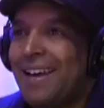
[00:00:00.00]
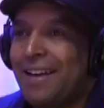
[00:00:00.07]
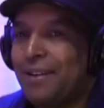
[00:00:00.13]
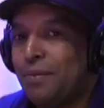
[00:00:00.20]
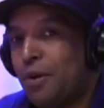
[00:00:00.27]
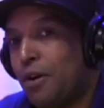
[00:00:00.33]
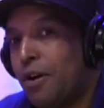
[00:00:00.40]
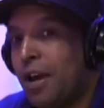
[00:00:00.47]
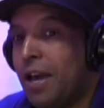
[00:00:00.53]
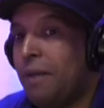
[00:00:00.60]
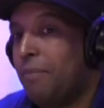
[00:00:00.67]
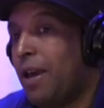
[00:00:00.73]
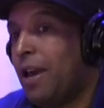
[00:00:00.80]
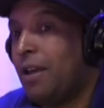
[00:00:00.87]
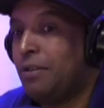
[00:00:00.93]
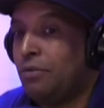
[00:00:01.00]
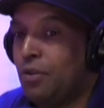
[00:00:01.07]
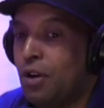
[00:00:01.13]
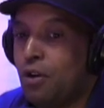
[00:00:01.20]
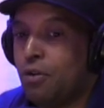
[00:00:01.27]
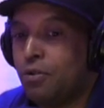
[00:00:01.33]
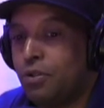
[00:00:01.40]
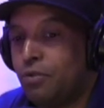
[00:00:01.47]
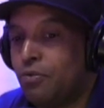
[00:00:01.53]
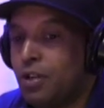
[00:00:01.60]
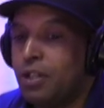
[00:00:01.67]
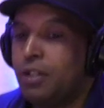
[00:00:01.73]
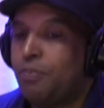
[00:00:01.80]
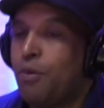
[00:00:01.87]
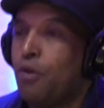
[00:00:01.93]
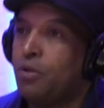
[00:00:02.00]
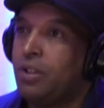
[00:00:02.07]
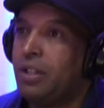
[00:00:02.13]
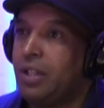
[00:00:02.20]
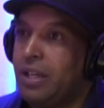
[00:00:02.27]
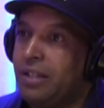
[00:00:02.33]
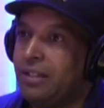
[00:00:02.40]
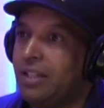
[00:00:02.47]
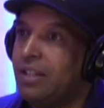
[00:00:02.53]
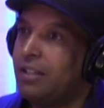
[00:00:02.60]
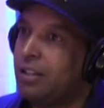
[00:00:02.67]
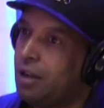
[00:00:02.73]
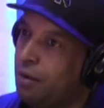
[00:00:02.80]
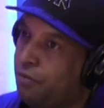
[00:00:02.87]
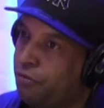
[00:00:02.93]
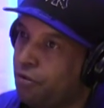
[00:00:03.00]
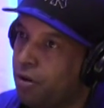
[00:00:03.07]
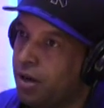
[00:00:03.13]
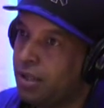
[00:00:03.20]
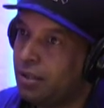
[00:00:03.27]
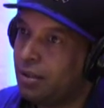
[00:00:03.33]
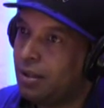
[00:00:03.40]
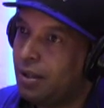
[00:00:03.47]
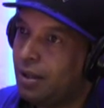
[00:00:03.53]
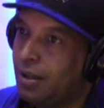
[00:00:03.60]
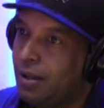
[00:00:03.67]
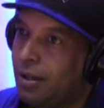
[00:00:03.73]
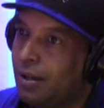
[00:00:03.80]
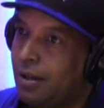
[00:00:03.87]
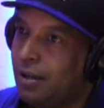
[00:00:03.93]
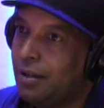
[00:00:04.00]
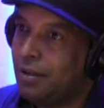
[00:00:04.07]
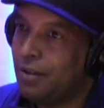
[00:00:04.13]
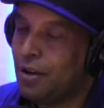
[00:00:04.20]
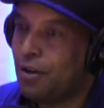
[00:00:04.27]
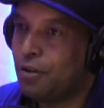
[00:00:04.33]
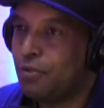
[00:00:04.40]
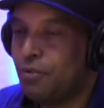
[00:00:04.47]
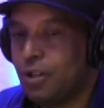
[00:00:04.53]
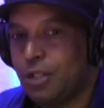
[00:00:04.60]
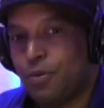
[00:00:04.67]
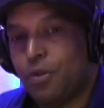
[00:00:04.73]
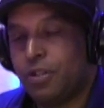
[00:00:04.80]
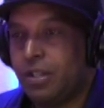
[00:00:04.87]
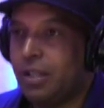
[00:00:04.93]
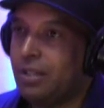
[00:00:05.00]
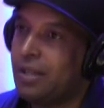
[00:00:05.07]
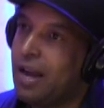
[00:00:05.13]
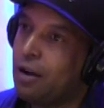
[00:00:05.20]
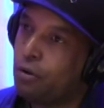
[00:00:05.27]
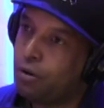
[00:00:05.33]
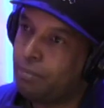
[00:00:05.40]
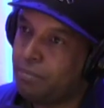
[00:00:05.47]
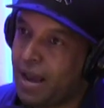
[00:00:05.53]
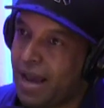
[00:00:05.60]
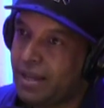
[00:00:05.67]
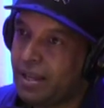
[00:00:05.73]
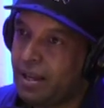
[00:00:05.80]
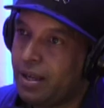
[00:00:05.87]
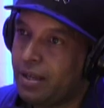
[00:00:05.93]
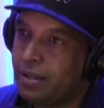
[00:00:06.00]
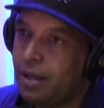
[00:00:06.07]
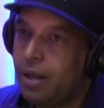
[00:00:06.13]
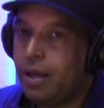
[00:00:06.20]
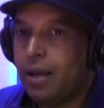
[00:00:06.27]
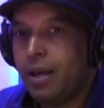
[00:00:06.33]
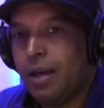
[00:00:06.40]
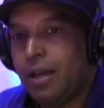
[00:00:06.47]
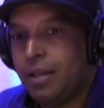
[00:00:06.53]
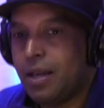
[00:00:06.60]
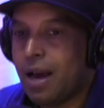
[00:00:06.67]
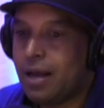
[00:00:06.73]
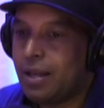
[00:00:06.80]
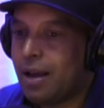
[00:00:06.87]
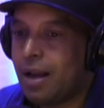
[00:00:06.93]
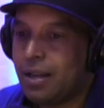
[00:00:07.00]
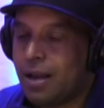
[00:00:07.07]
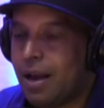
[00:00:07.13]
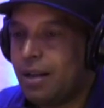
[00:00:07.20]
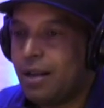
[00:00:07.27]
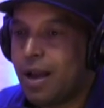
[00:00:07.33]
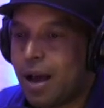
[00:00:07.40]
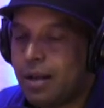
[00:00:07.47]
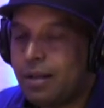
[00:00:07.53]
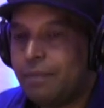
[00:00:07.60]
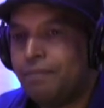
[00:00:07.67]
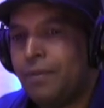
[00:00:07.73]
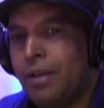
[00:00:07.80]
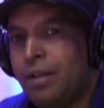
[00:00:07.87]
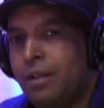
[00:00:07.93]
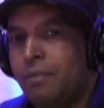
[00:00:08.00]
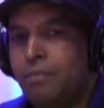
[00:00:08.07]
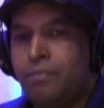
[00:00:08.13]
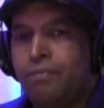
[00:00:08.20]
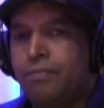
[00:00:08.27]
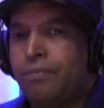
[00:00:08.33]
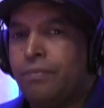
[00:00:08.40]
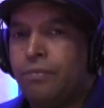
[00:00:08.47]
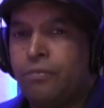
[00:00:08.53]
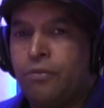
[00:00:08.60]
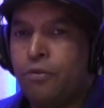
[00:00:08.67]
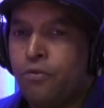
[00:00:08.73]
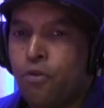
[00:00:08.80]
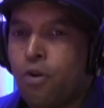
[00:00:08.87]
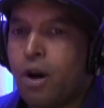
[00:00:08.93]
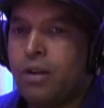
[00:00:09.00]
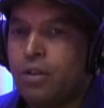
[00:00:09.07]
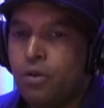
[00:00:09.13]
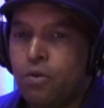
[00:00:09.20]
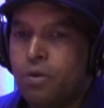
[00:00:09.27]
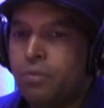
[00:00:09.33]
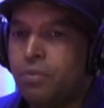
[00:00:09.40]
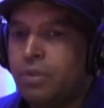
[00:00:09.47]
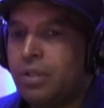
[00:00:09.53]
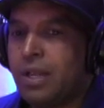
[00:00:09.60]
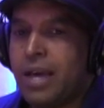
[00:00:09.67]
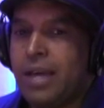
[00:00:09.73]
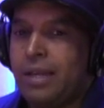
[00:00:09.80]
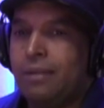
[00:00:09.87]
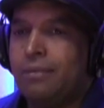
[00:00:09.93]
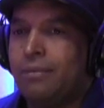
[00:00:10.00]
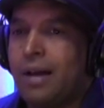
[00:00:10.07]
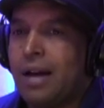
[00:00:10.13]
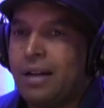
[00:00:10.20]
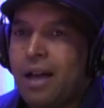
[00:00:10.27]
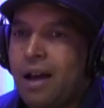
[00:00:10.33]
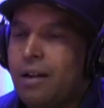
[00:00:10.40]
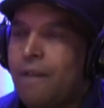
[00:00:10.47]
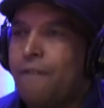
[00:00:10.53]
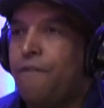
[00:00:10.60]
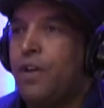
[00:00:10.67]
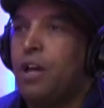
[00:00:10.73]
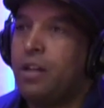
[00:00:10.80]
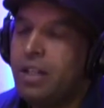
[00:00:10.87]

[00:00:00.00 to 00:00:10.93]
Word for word: And well, hey man, you know, you really supposed to get this up front. Mm-hmm. You know, you're really supposed to get that on the back end and yada yada yada yada. And then before I knew it, was like I kind of fell